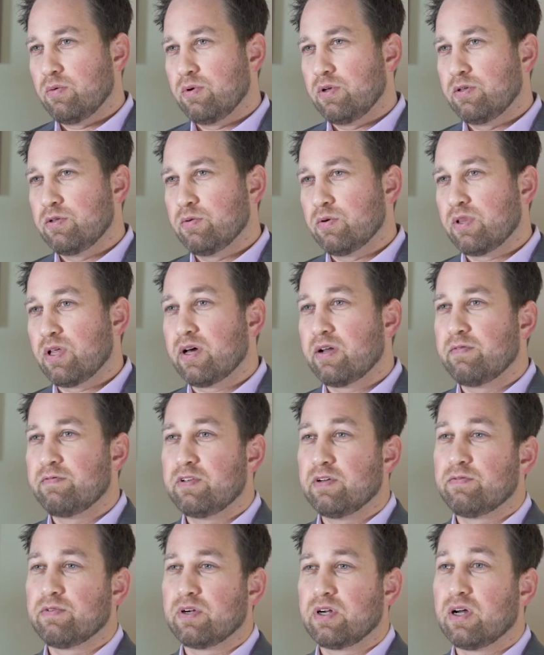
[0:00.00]
we do a lot of
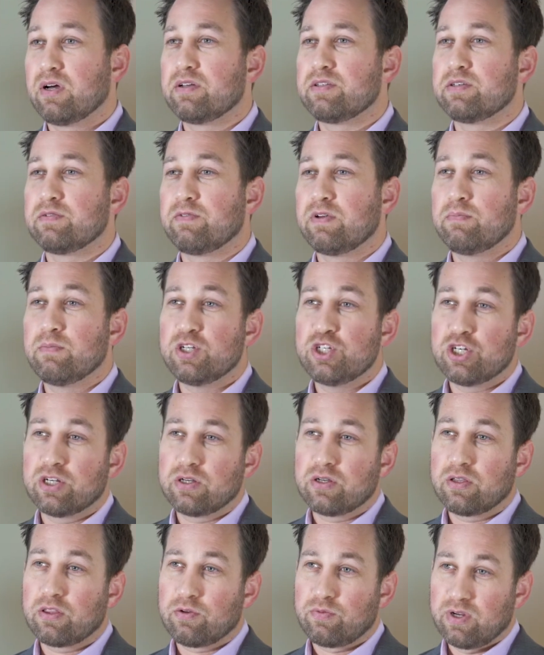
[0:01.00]
different kinds of
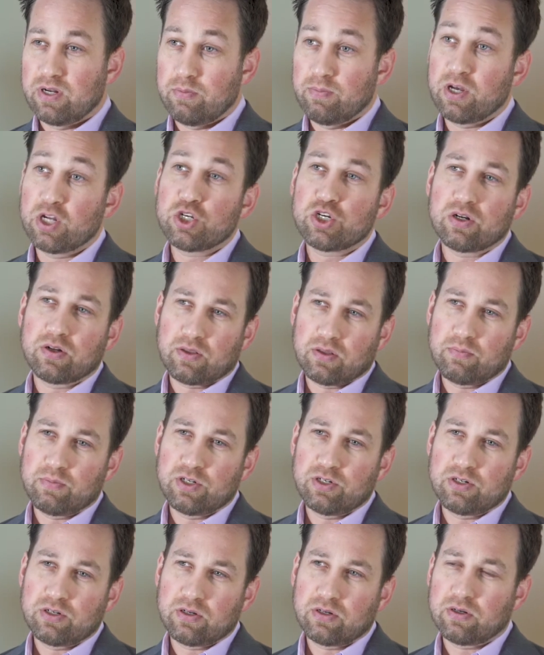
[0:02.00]
imaging, three-dimensional
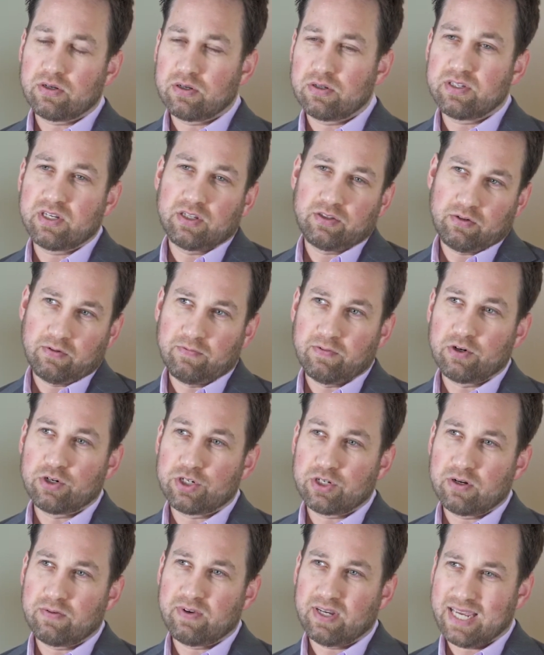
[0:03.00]
imaging, a dental
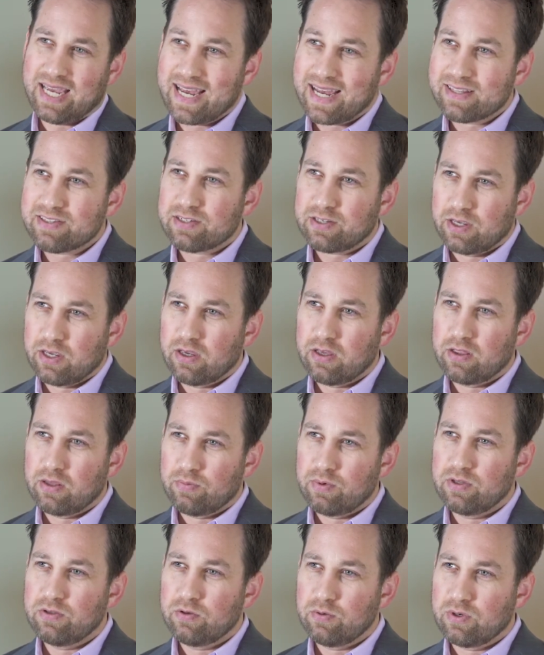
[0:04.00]
version of a CAT scan that
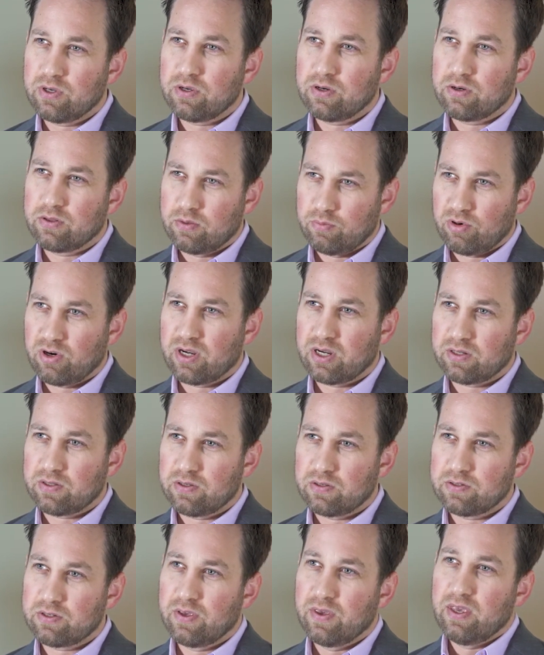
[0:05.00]
we do here in the
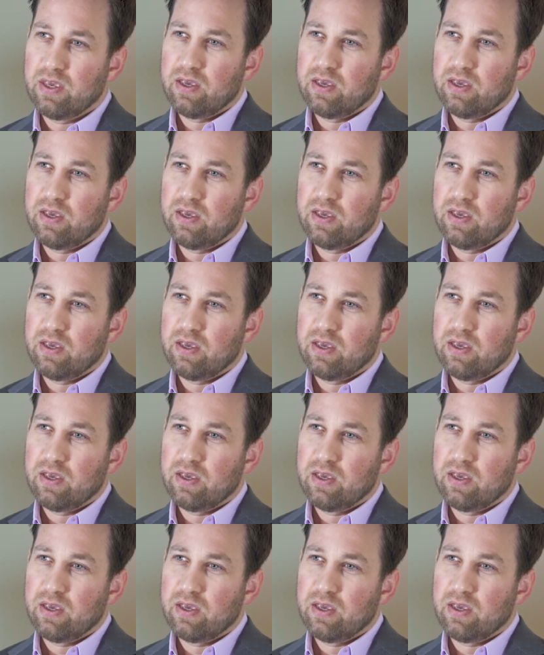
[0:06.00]
practice,